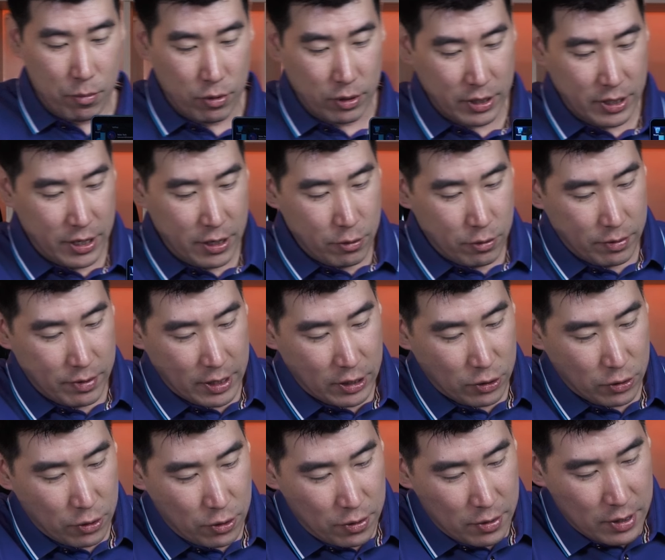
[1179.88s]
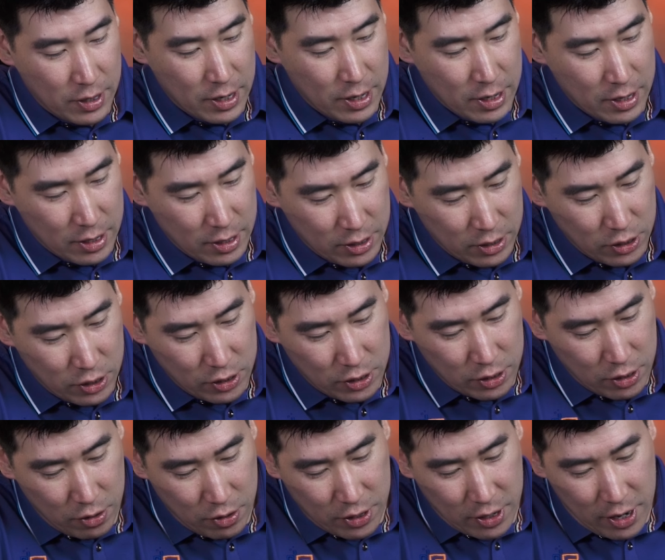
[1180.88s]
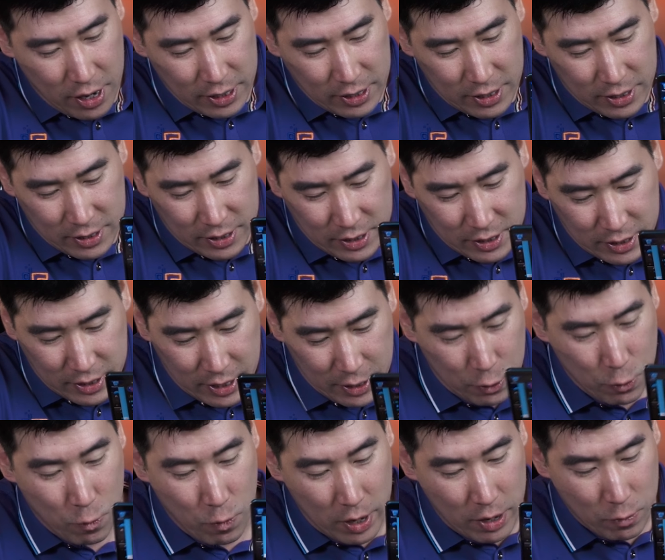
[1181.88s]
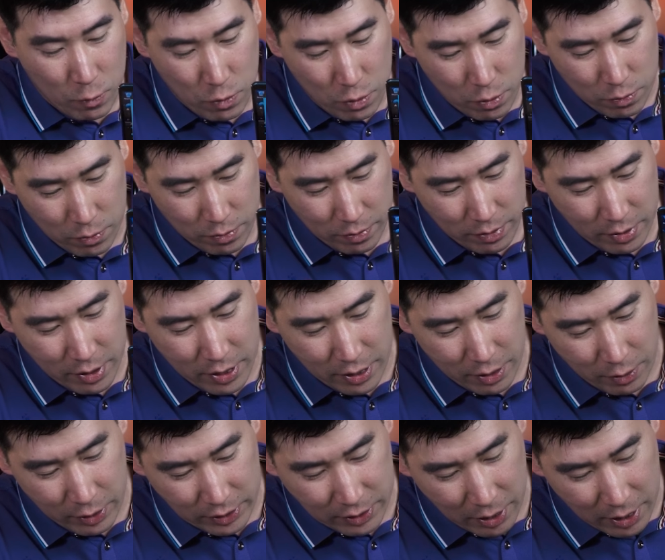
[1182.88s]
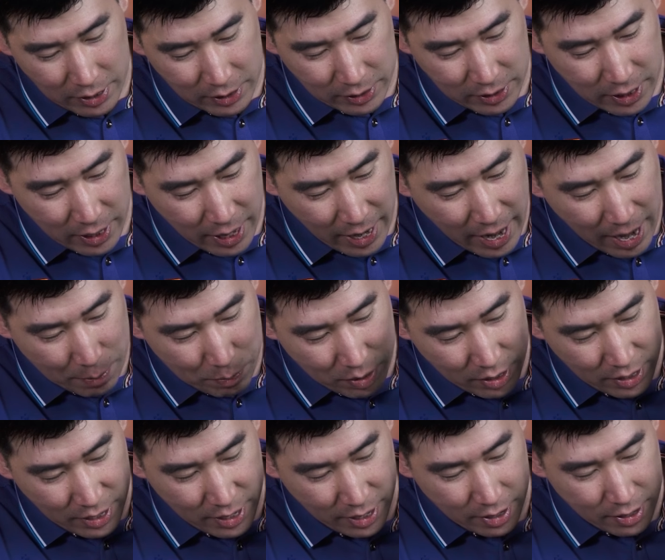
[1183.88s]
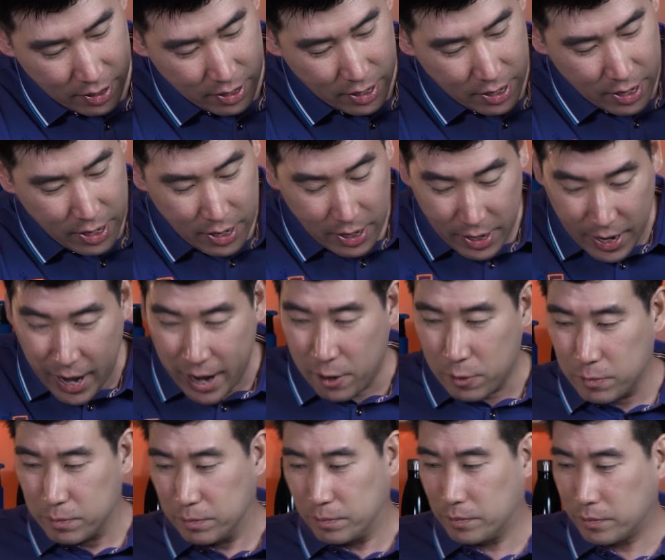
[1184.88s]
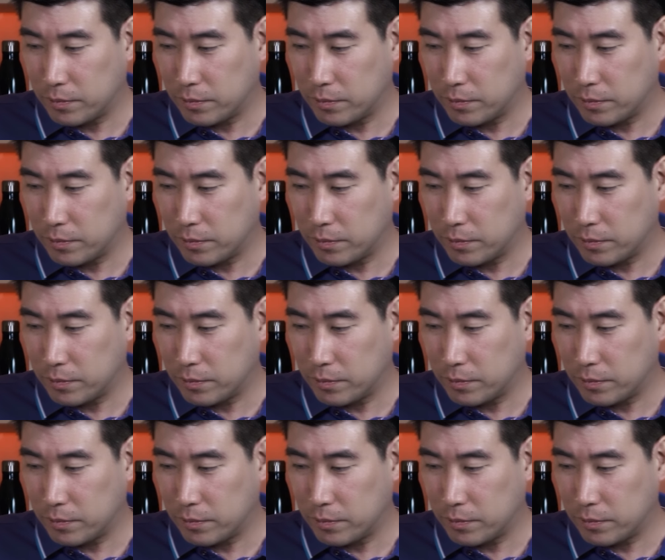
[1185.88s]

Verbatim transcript: more tilt, that's all, just so you guys can see what is going to happen here. Now